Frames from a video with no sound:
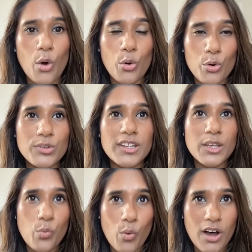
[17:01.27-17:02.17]
only
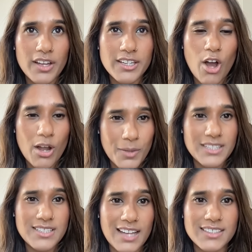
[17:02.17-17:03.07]
one on my
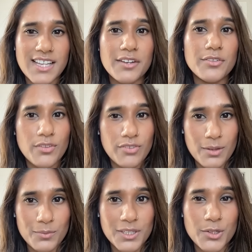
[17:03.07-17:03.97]
dad's side of the
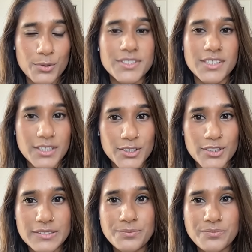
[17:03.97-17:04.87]
family who is single.